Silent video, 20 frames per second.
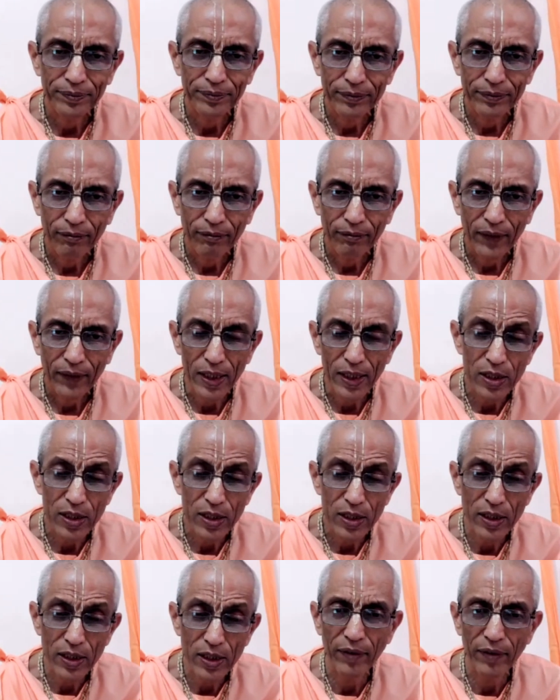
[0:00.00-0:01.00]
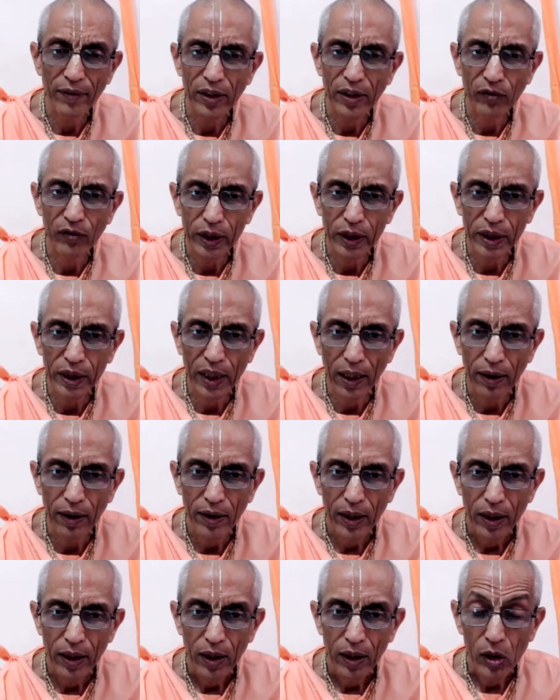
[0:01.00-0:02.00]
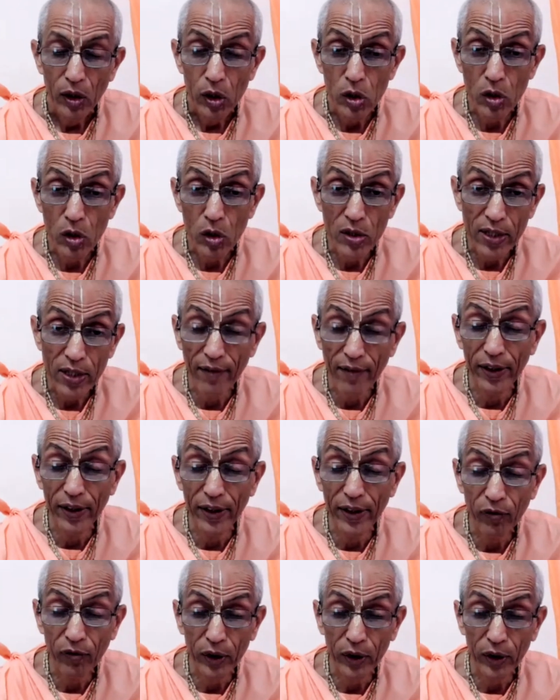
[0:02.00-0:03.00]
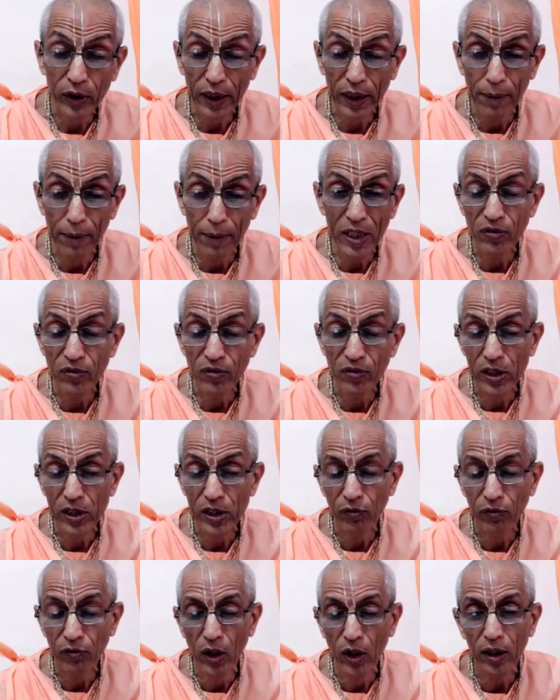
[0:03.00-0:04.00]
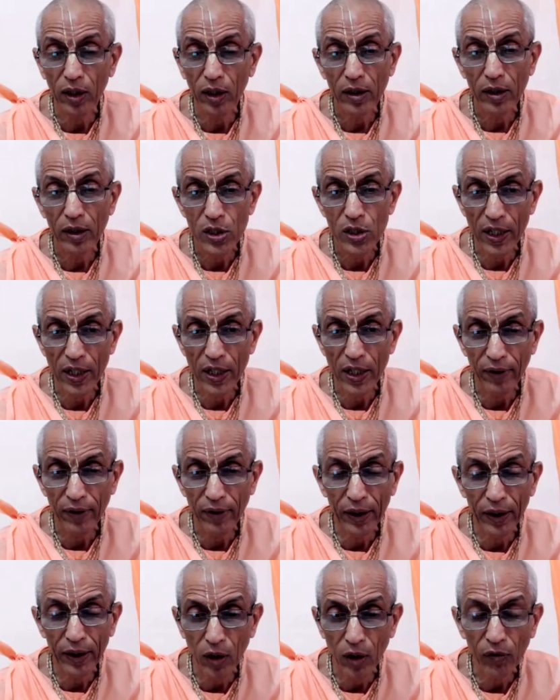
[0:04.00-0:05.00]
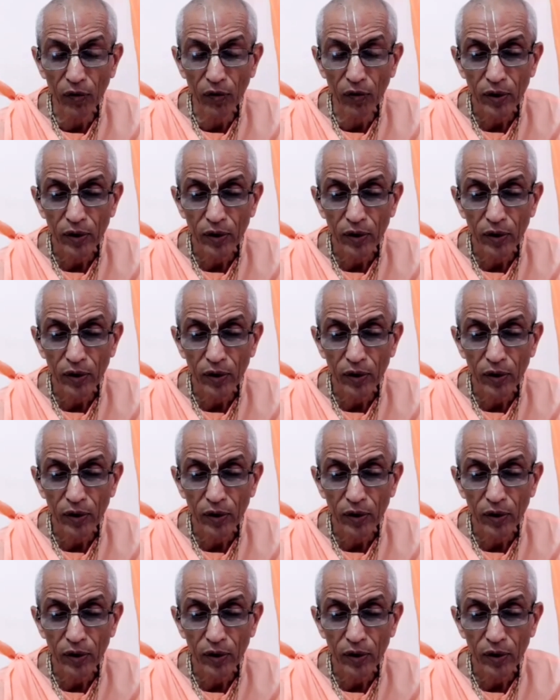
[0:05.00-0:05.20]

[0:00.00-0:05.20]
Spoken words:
A servant of Krishna. So servant of Krishna means, first of all, servant of